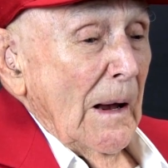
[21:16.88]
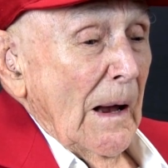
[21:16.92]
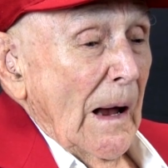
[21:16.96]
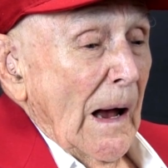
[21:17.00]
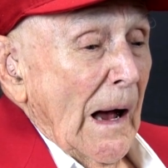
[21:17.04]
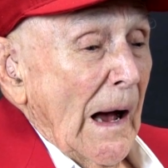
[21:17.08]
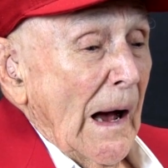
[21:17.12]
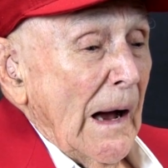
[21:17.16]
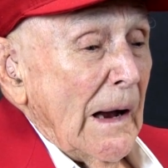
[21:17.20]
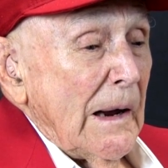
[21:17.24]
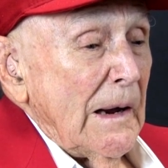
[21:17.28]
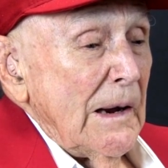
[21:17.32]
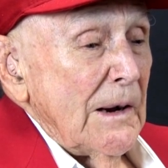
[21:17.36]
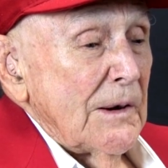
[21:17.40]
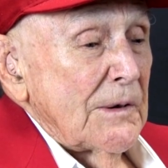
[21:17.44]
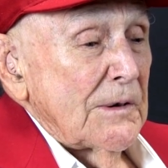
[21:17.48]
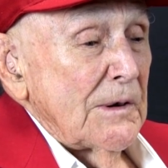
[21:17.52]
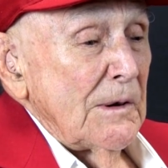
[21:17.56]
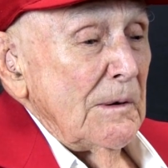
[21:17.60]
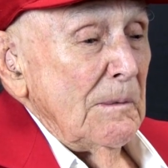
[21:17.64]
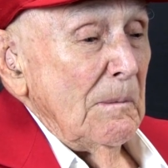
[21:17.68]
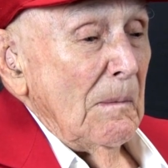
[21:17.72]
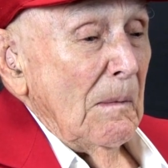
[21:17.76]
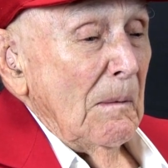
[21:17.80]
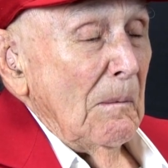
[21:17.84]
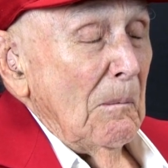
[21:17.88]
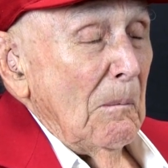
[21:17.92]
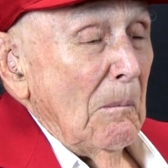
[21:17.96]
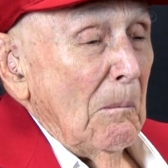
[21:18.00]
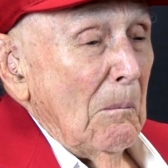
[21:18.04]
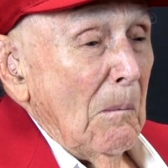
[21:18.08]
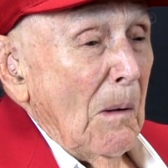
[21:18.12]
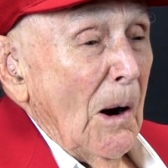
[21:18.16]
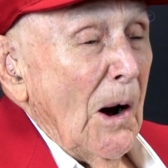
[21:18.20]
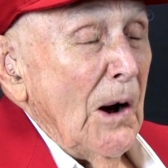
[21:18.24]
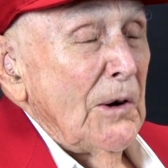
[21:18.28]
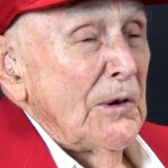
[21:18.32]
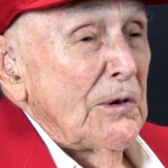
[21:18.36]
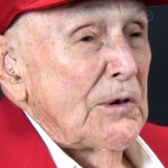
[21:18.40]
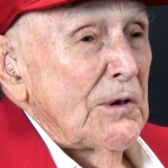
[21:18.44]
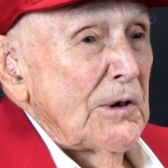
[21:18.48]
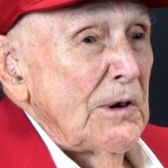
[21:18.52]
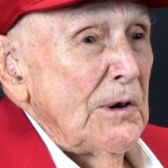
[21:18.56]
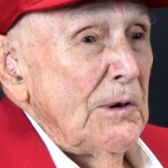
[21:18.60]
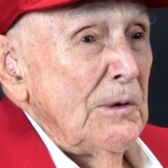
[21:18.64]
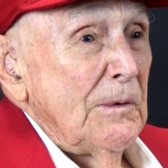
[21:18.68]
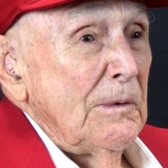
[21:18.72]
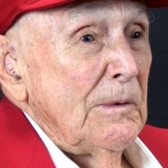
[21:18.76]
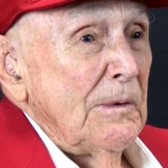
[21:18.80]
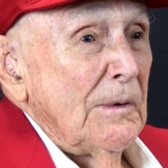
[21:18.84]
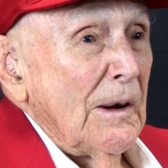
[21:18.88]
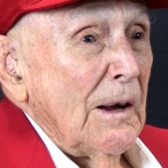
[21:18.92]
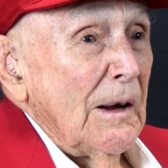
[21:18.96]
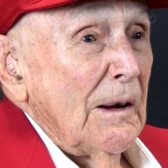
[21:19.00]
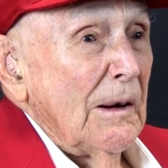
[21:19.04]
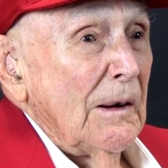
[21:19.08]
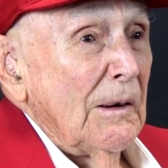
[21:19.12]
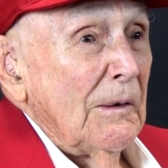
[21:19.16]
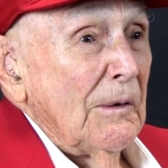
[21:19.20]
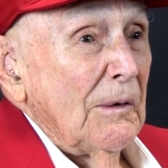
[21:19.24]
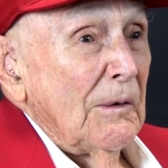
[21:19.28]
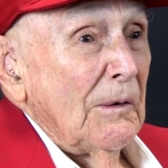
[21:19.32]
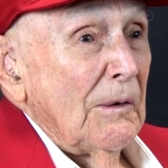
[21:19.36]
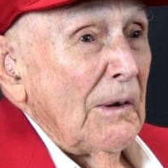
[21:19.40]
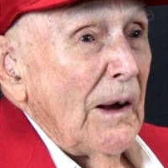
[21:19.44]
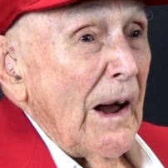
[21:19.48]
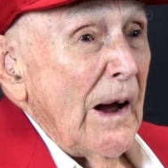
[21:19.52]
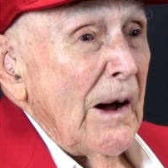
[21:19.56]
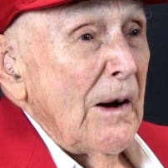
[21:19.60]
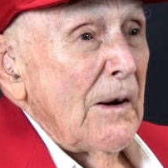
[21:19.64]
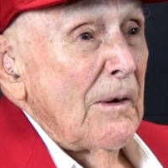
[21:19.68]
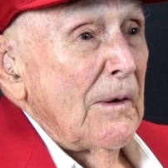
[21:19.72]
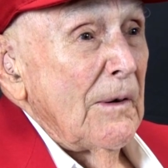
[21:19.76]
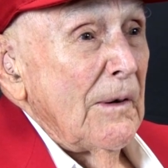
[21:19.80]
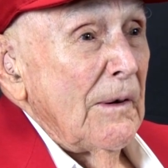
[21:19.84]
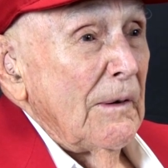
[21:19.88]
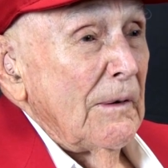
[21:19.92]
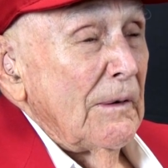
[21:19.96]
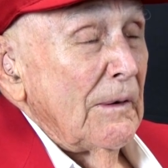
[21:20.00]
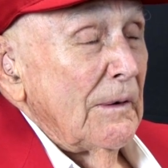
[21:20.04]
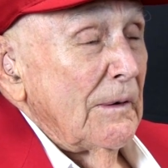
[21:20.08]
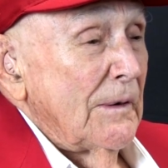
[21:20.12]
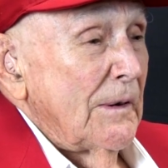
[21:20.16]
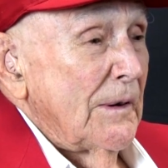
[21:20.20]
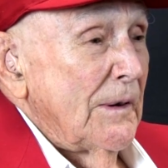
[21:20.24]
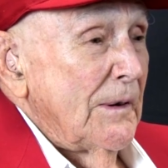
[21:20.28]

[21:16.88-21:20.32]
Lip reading: I guess, the monsoon area